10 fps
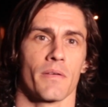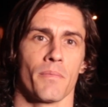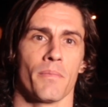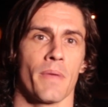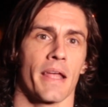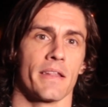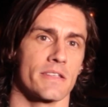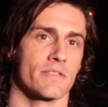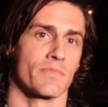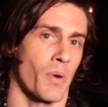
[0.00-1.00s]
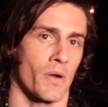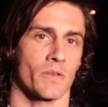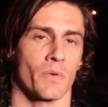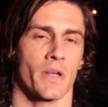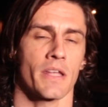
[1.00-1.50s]
made this part
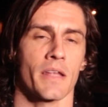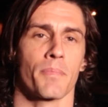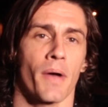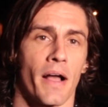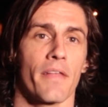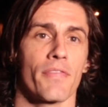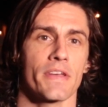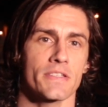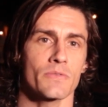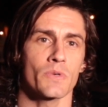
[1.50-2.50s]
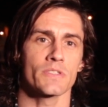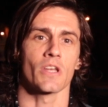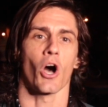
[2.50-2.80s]
the way I did. But this was the